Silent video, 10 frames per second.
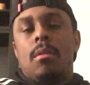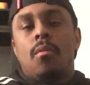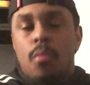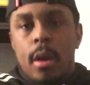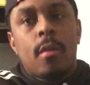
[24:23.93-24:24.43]

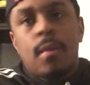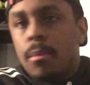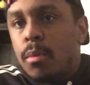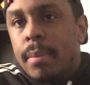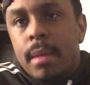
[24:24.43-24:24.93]
Royal
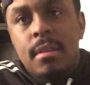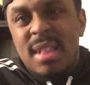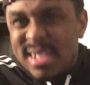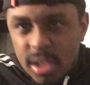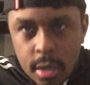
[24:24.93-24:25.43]
Rumble, baby.
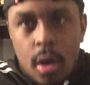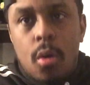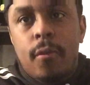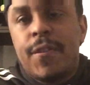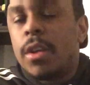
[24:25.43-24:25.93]
Let's
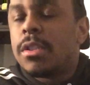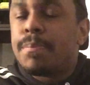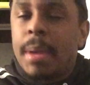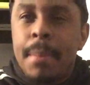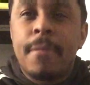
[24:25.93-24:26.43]
go. First
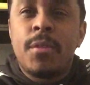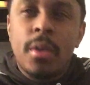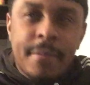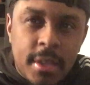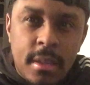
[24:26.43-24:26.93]
pay-per-view
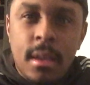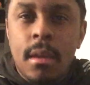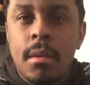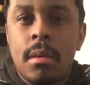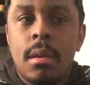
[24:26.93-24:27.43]
of the
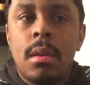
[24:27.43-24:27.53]
year.